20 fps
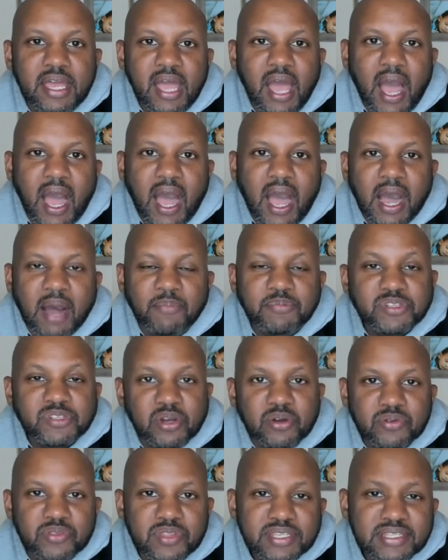
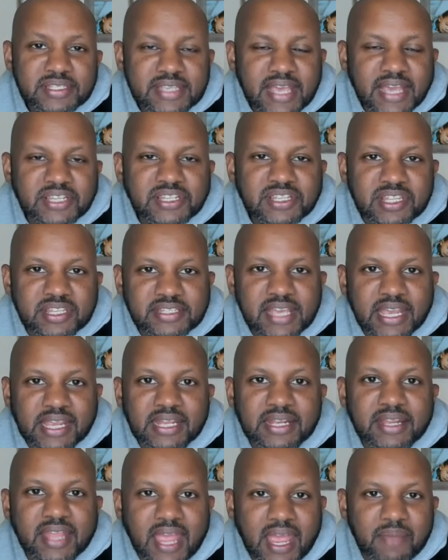So this is actually the
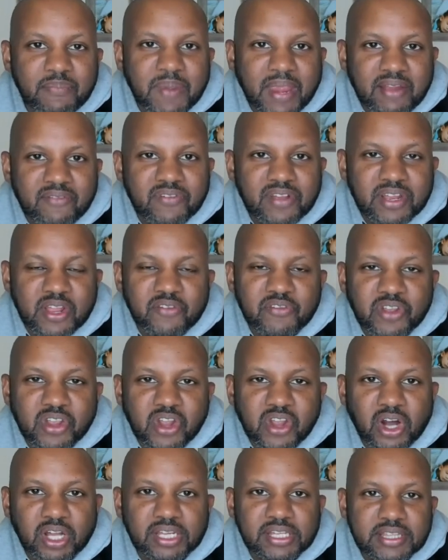second campaign video, if you
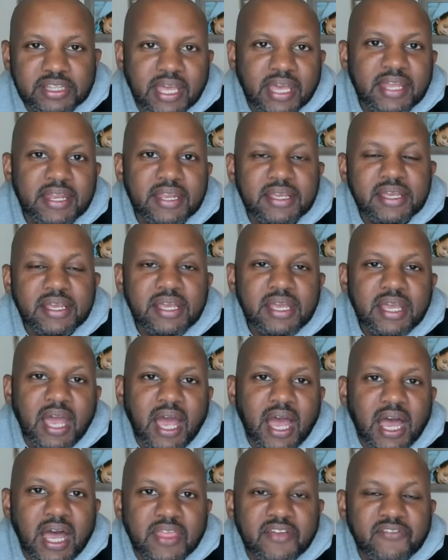call it that.
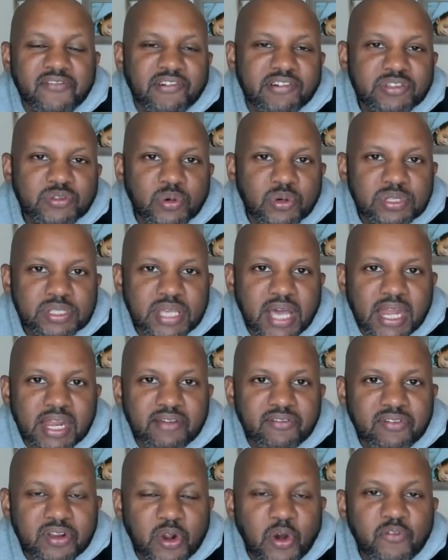The first one was kind
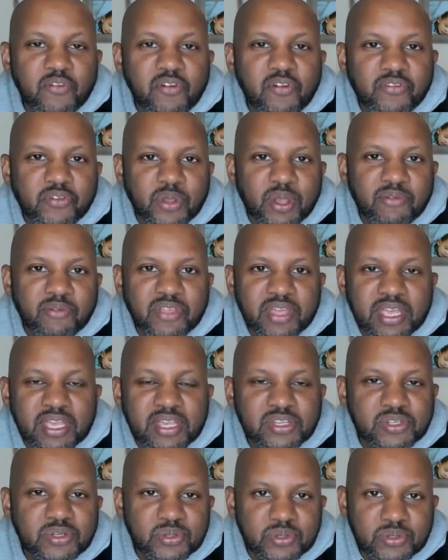of an overview of the
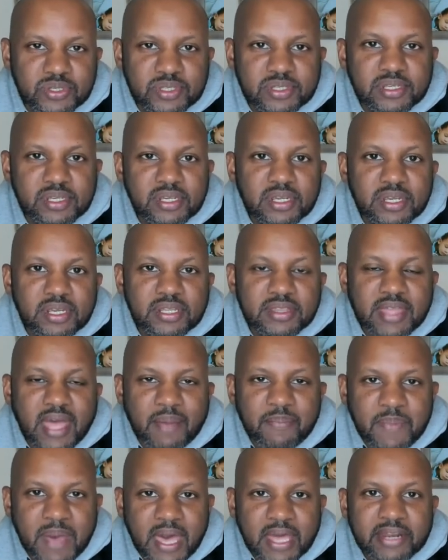issues
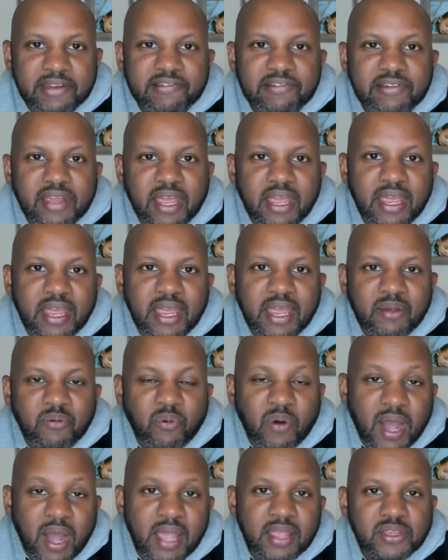that matter and
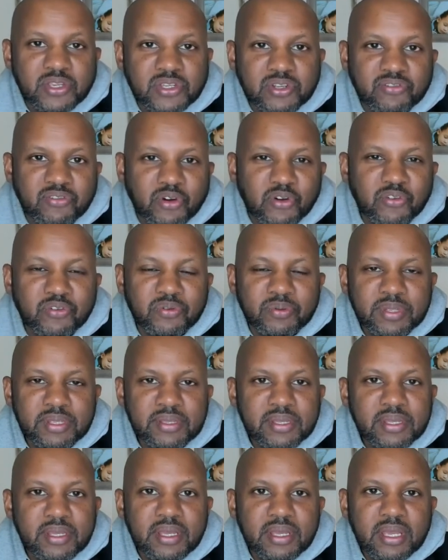why you should vote for me.
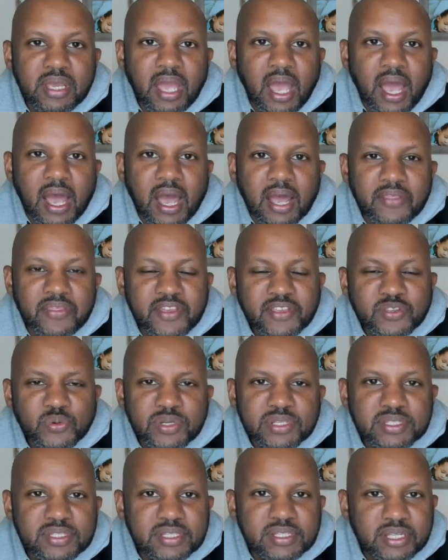This one
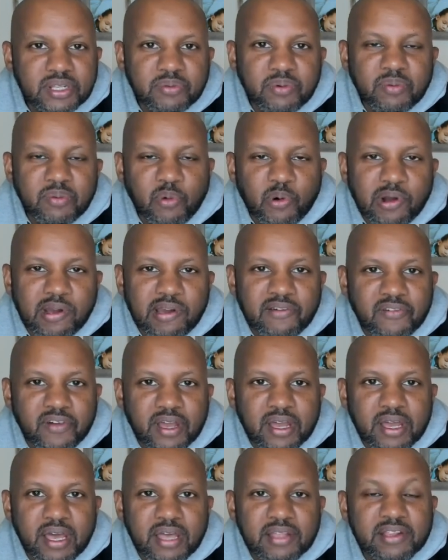is a little bit more of
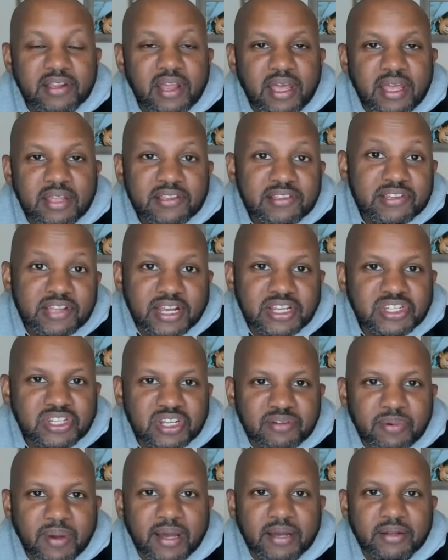an introduction
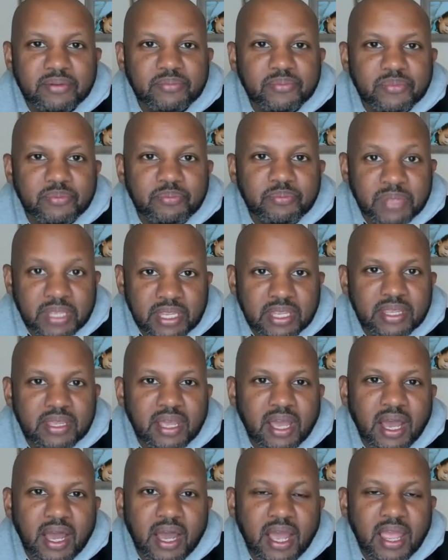about me
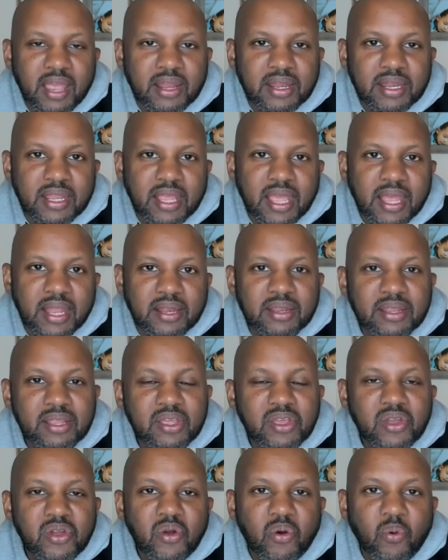and
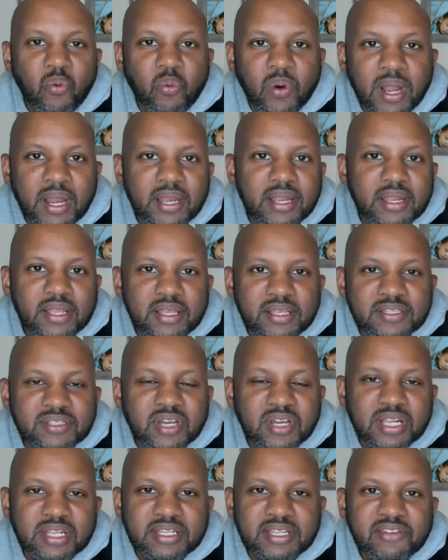what is
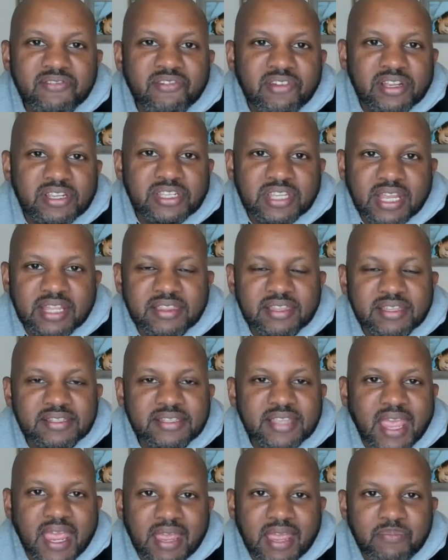going to differentiate this
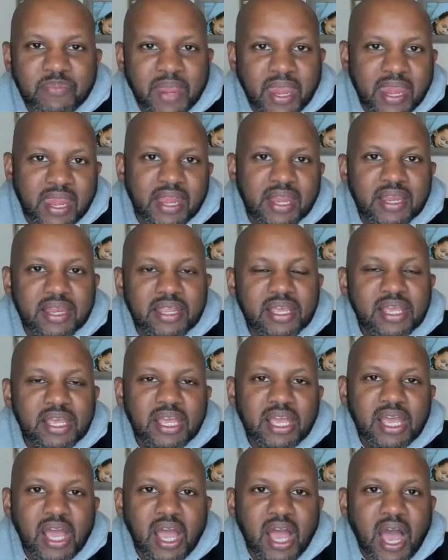campaign
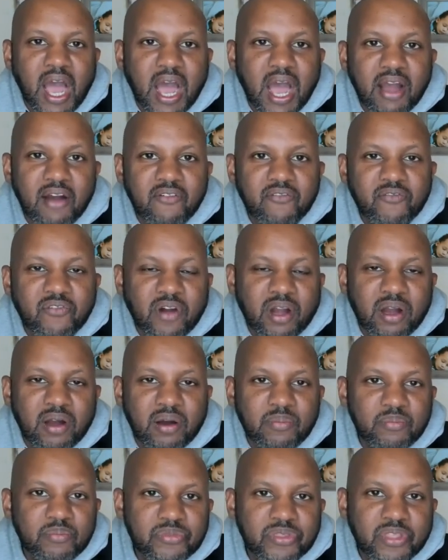
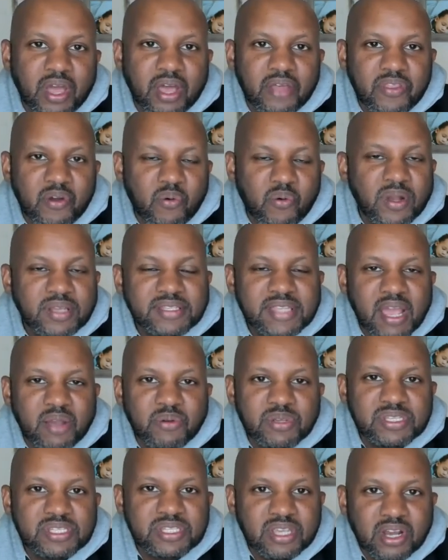from the ones that
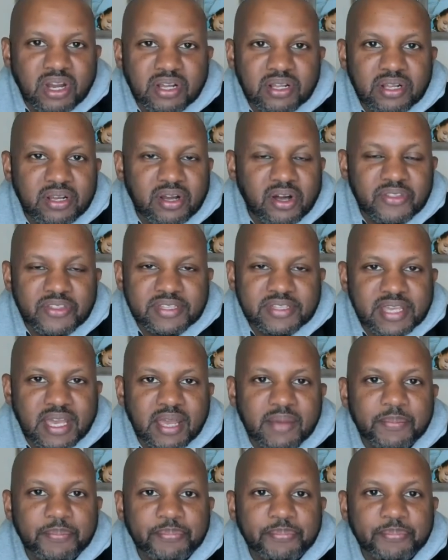we see all the time.